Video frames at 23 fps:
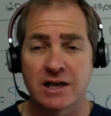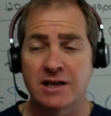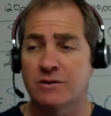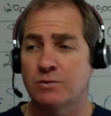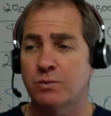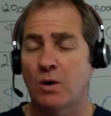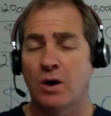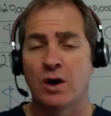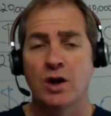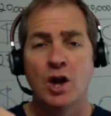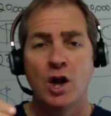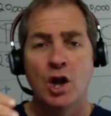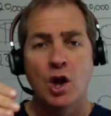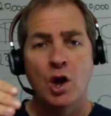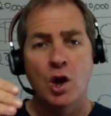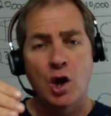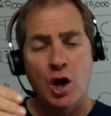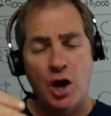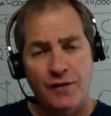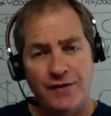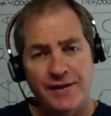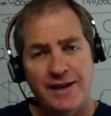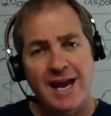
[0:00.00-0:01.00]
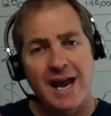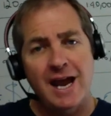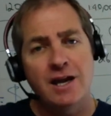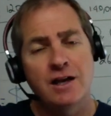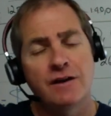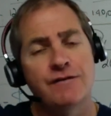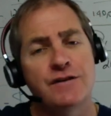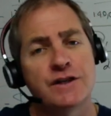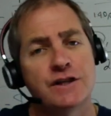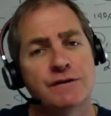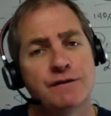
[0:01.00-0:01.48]
It's what at the
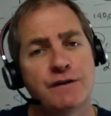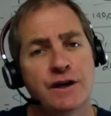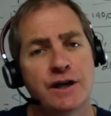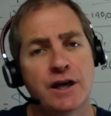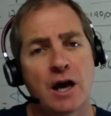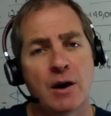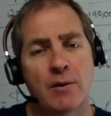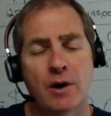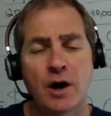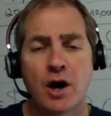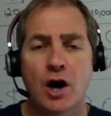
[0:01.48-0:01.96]
end of this video,